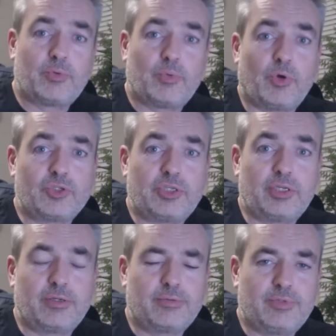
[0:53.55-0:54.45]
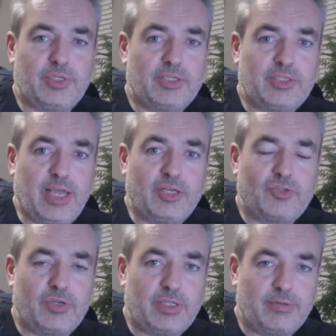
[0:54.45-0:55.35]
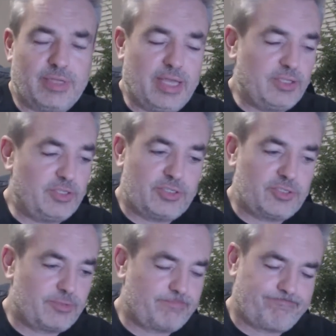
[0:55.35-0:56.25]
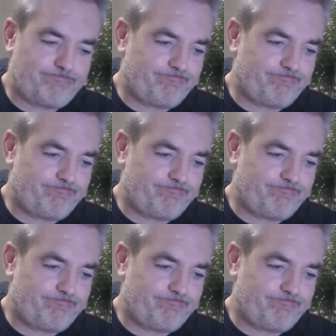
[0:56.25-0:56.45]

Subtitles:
watching this entry. It's